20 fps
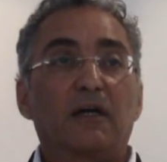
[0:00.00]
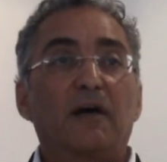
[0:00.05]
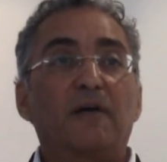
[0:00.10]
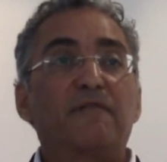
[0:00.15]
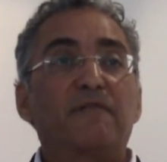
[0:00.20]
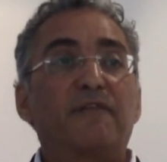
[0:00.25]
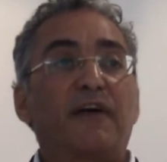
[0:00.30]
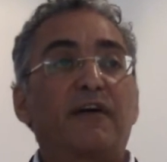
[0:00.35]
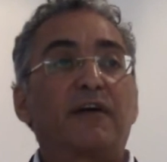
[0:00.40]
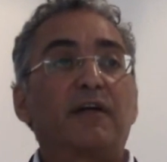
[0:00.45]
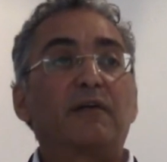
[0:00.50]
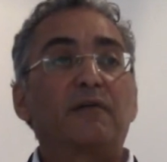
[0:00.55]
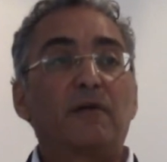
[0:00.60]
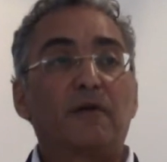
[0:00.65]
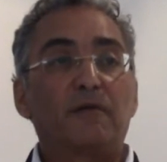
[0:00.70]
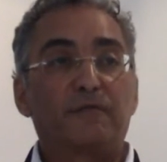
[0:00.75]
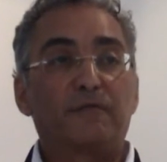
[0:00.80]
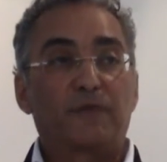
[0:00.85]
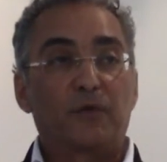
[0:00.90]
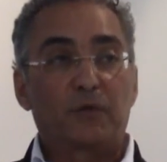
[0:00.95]
a very
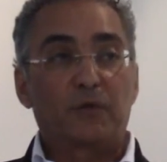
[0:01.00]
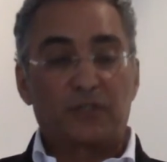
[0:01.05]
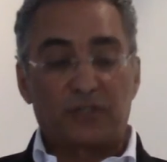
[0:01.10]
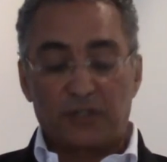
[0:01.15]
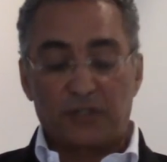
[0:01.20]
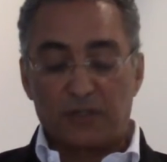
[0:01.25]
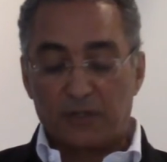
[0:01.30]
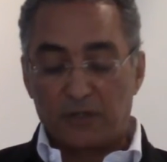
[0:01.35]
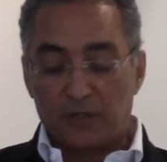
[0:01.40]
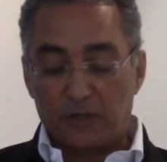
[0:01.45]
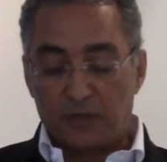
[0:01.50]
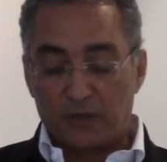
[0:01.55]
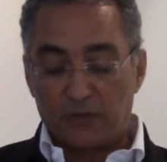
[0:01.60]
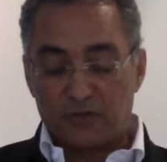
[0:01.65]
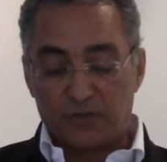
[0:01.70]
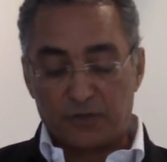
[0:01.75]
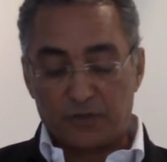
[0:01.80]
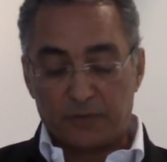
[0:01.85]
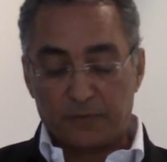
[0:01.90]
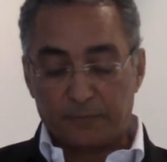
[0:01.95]
Fuchsian
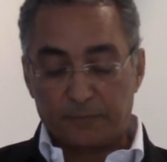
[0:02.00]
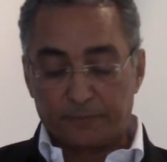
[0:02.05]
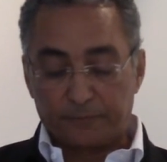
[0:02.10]
notion.